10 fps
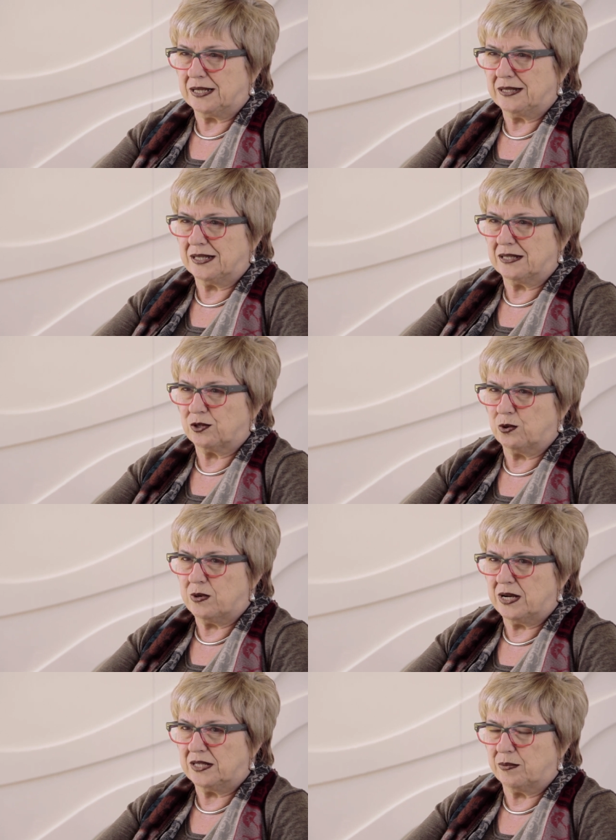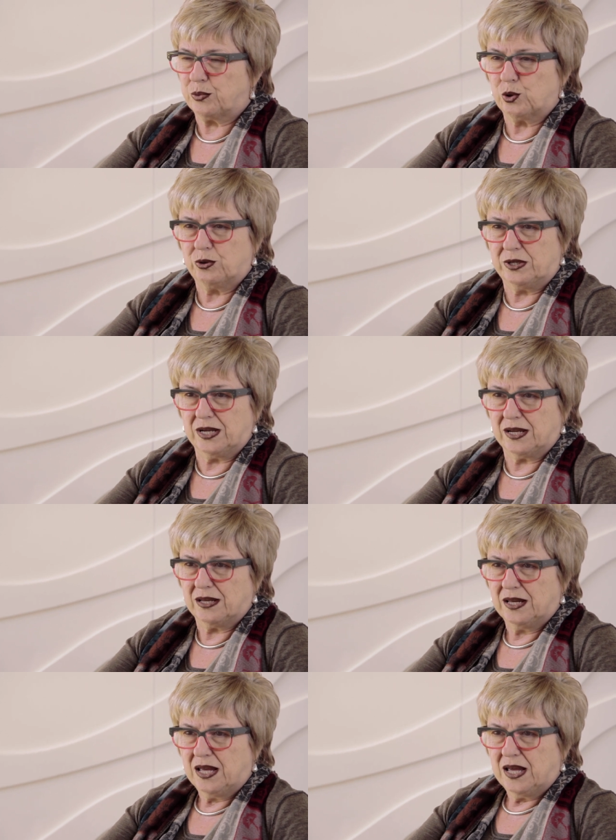I think it's always a broadening
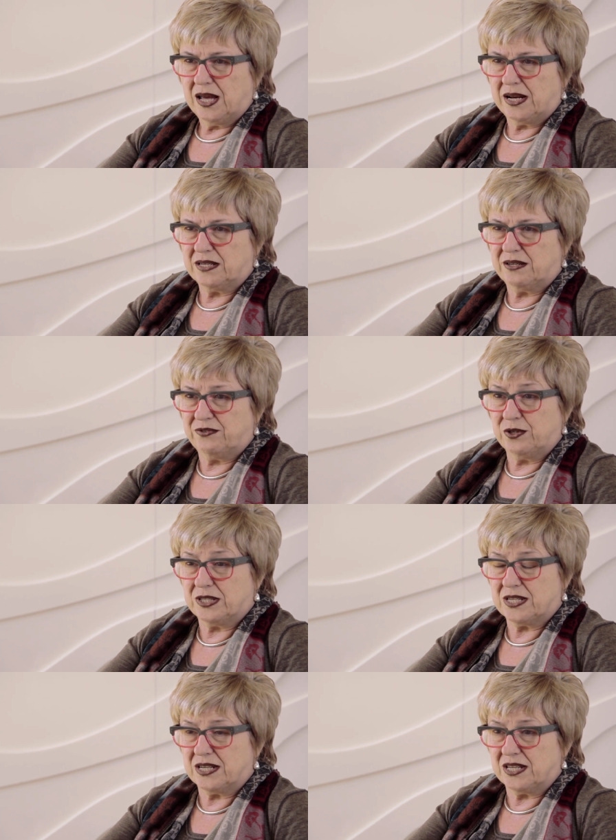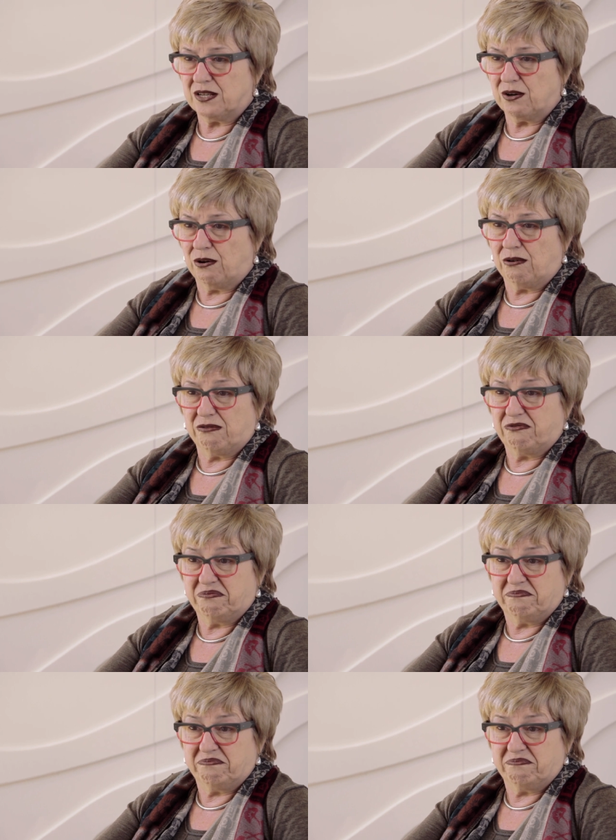and a diversity of